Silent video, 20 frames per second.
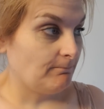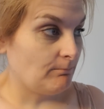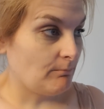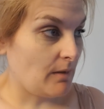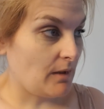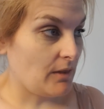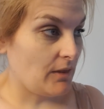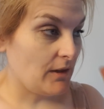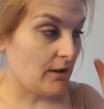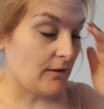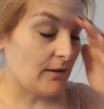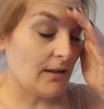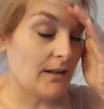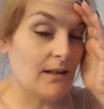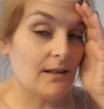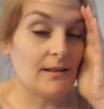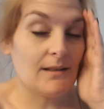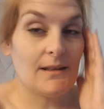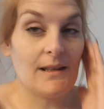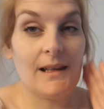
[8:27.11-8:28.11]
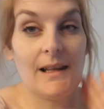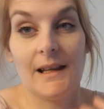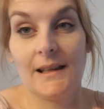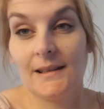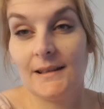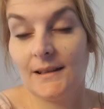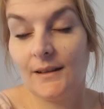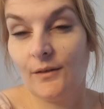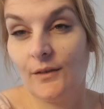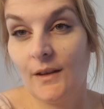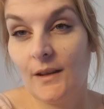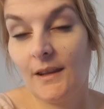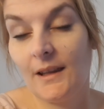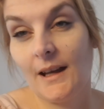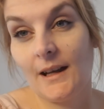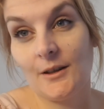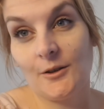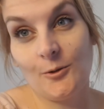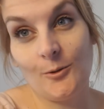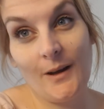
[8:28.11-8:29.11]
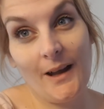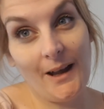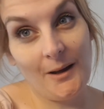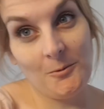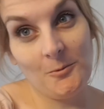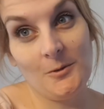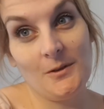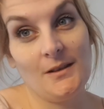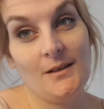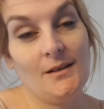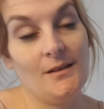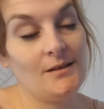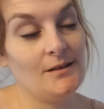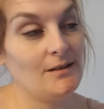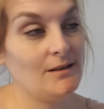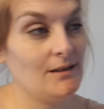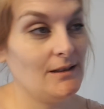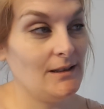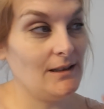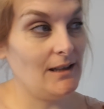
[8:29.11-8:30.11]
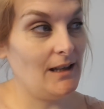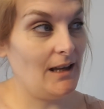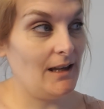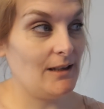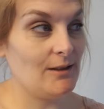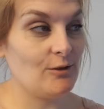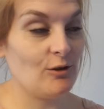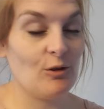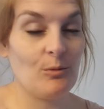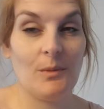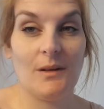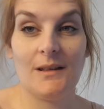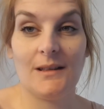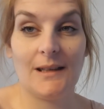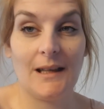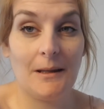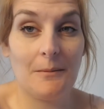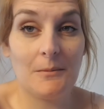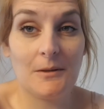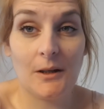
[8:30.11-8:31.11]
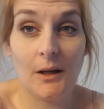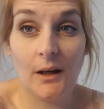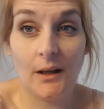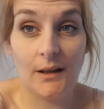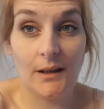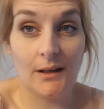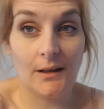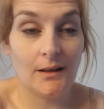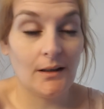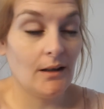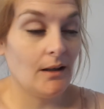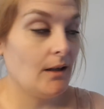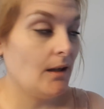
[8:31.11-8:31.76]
my theory is the less stuff in the actual house, the easier it'd be to keep tidy.